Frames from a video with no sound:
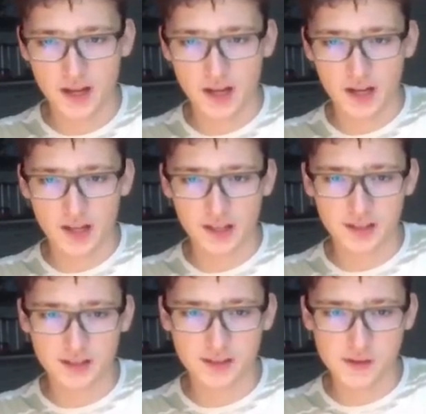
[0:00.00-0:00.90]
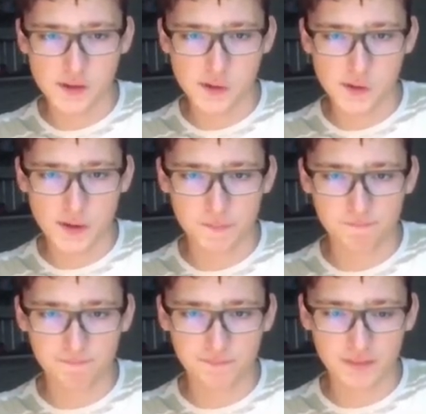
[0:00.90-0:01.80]
Uh, so,
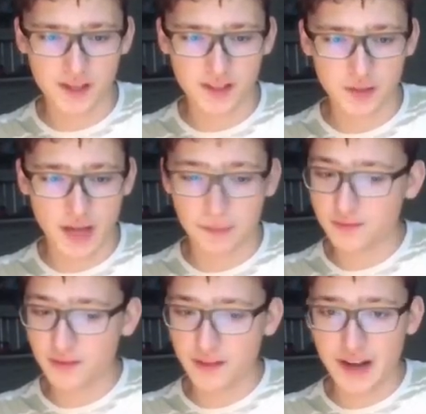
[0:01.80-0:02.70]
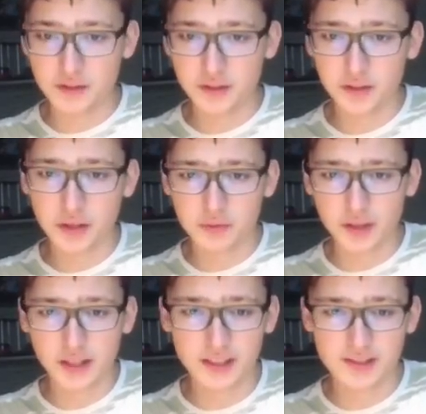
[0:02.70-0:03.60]
so yeah, but you, you get
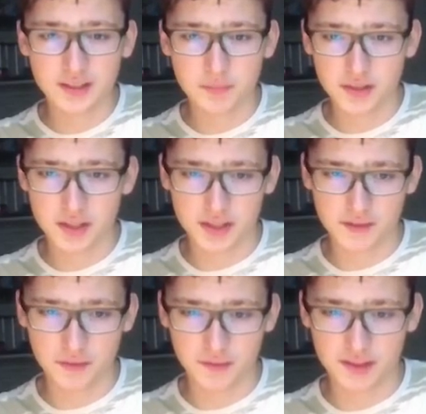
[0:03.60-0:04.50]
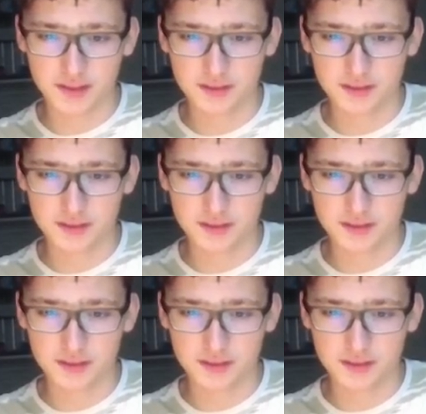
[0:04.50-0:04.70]
really decent positions from this.